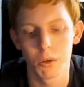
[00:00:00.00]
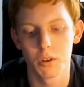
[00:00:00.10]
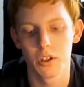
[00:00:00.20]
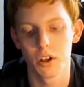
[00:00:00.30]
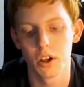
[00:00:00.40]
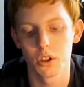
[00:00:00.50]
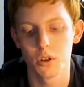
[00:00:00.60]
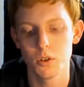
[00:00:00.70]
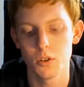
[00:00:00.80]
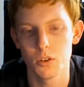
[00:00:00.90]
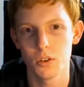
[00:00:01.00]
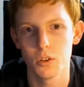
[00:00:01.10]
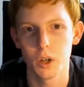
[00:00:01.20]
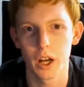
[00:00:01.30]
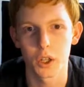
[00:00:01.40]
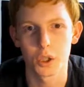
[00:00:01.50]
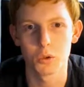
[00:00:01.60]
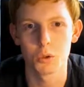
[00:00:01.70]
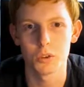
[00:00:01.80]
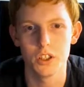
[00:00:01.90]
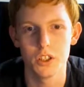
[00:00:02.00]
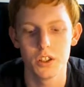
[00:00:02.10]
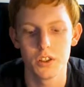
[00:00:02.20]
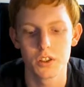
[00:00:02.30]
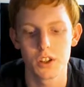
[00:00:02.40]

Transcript: when Adagio used to do actual tins,